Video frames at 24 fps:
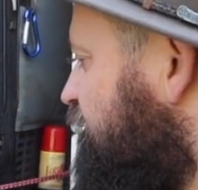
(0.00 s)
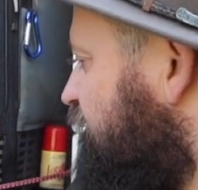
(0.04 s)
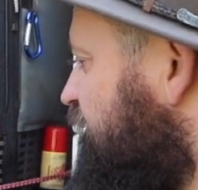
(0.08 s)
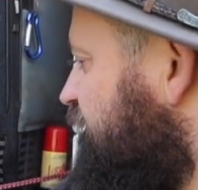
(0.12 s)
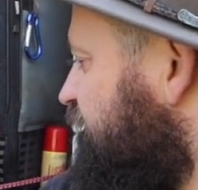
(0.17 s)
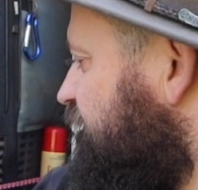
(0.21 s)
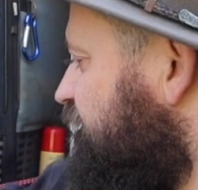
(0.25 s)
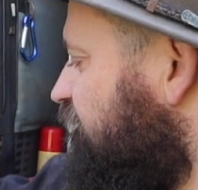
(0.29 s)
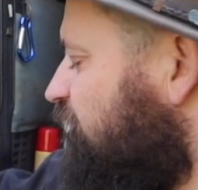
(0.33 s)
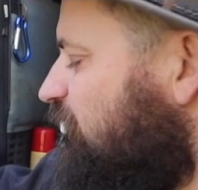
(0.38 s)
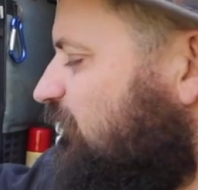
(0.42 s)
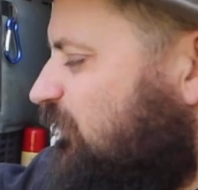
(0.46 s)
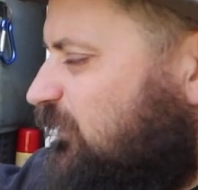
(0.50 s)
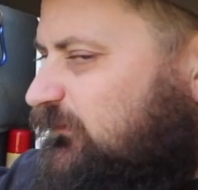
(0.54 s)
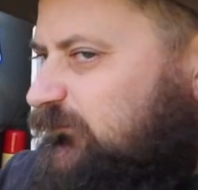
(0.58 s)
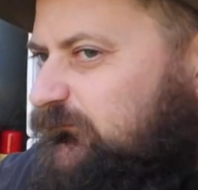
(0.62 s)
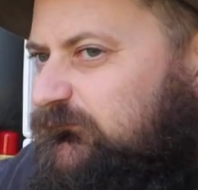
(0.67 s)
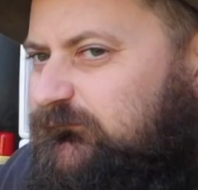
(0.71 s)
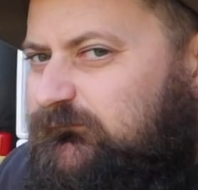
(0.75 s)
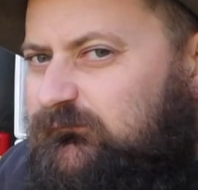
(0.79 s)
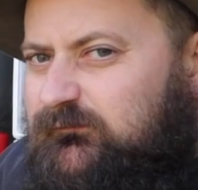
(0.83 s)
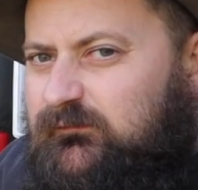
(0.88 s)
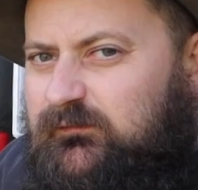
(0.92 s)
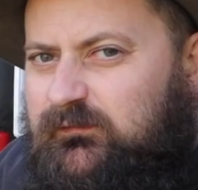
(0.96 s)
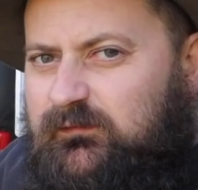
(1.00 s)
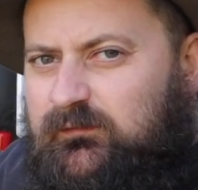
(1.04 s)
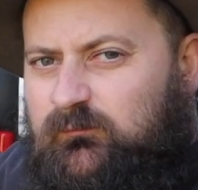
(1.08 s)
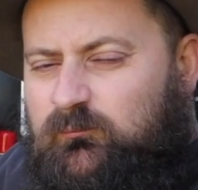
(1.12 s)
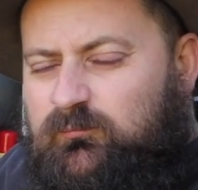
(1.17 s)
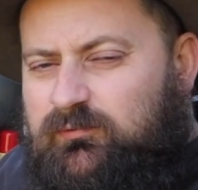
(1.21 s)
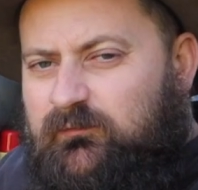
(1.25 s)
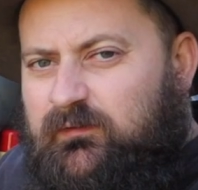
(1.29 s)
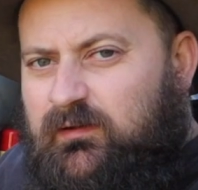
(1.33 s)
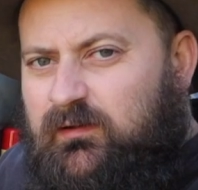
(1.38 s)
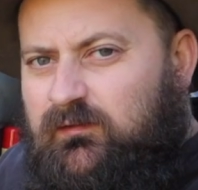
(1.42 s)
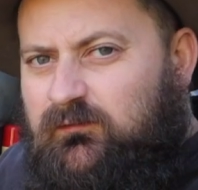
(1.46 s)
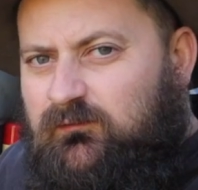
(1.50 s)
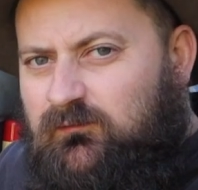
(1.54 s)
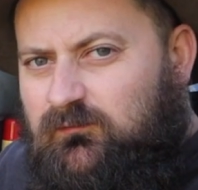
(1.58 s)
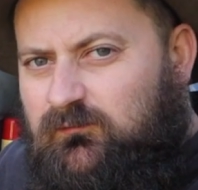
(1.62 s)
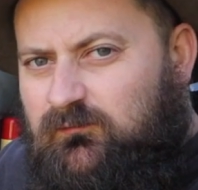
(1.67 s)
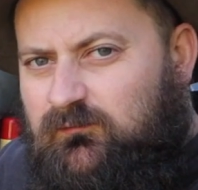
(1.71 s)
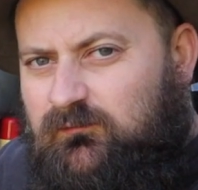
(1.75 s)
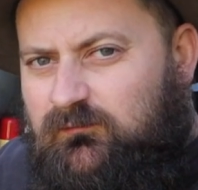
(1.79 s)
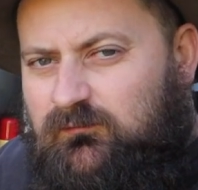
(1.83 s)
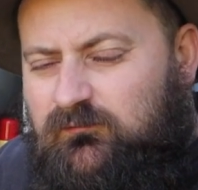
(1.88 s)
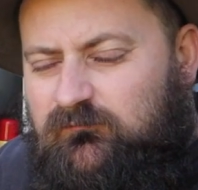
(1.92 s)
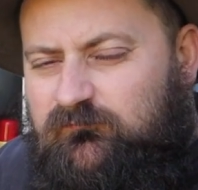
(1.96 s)
fridge slide is the brand new
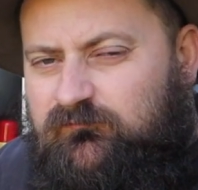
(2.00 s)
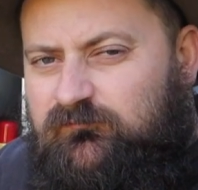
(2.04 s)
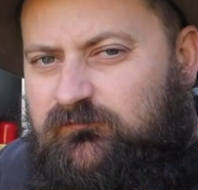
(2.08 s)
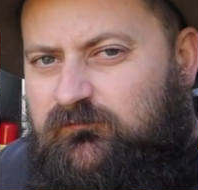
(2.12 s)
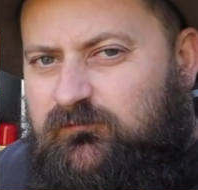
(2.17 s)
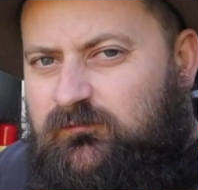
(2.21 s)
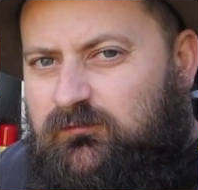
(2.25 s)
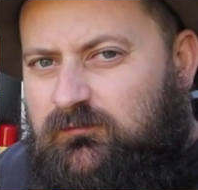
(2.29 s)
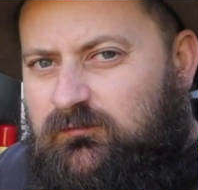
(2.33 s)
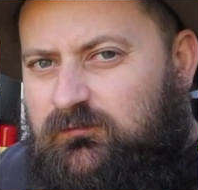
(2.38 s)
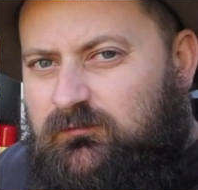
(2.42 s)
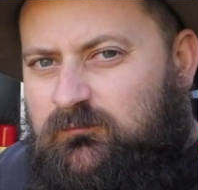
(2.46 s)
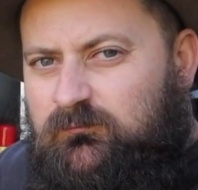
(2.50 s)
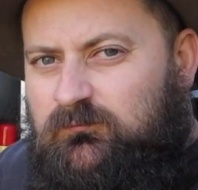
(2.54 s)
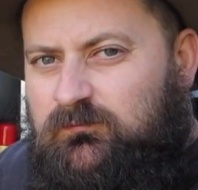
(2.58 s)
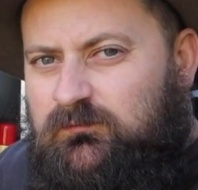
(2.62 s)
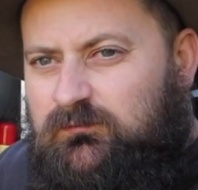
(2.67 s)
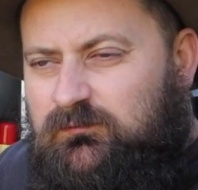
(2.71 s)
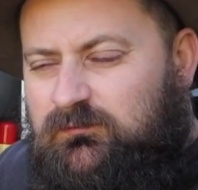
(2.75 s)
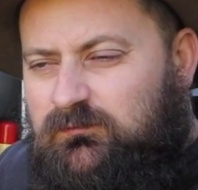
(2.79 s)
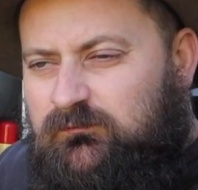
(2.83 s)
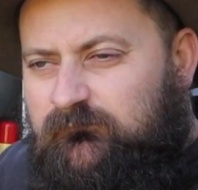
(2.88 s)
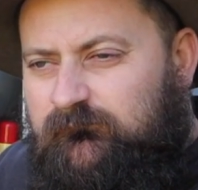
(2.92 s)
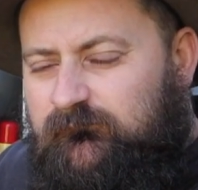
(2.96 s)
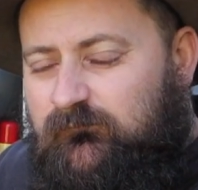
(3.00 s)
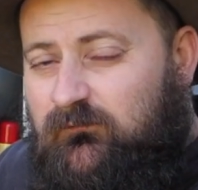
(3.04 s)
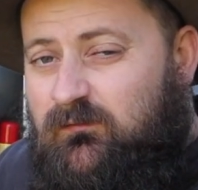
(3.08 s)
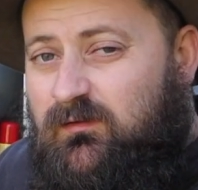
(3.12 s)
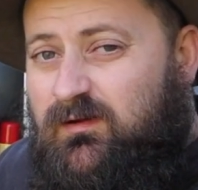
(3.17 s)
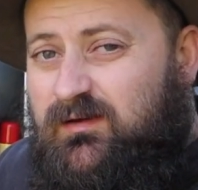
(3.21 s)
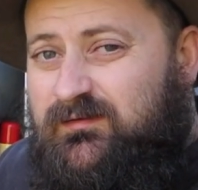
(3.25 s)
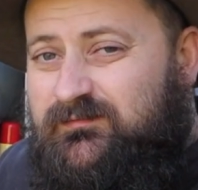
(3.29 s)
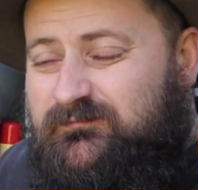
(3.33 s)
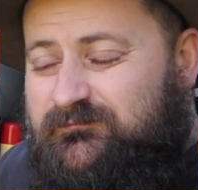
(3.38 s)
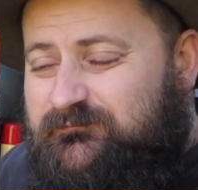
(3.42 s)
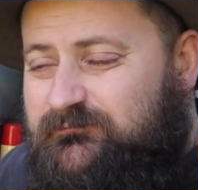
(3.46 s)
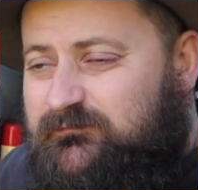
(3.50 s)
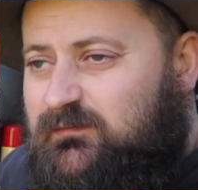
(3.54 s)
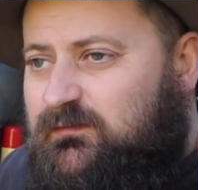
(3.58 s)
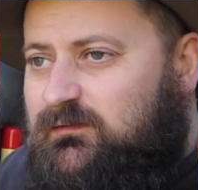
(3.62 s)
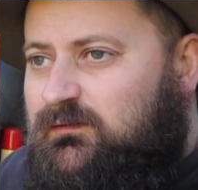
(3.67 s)
unit from Titan.